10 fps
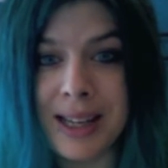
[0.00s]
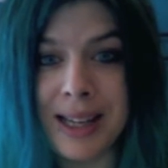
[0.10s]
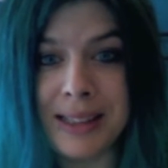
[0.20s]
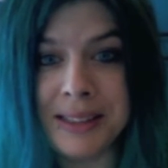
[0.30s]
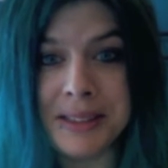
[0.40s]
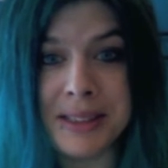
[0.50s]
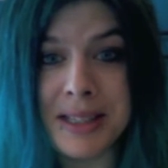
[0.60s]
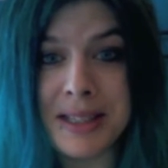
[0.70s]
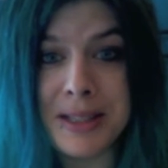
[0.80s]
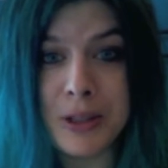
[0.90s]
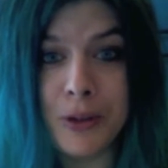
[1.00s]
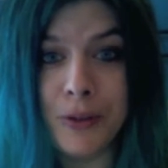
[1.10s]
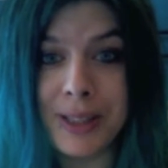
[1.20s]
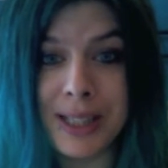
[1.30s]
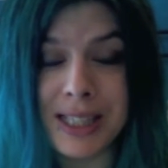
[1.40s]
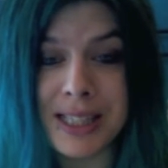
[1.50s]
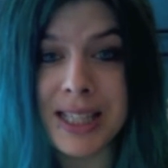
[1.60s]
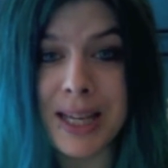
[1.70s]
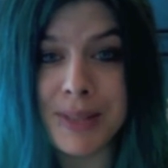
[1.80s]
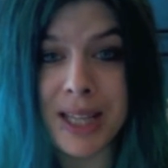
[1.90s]
and this silver thing just
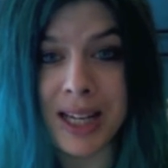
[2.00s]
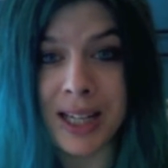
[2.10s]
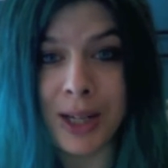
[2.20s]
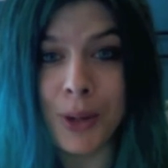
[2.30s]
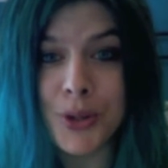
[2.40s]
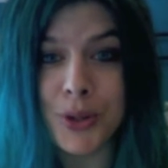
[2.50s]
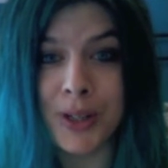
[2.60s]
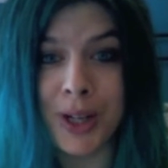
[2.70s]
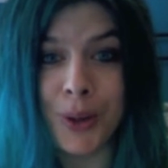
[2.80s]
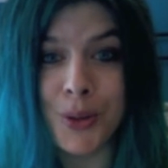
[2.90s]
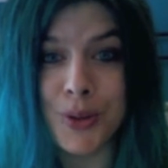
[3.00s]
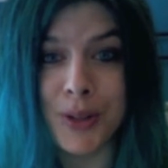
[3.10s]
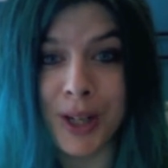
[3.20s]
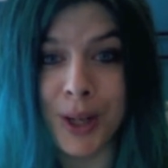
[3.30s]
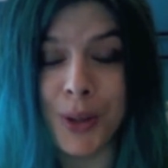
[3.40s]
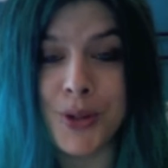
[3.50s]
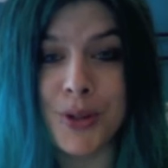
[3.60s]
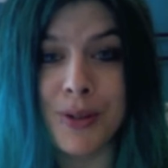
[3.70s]
keeps getting closer and closer and closer,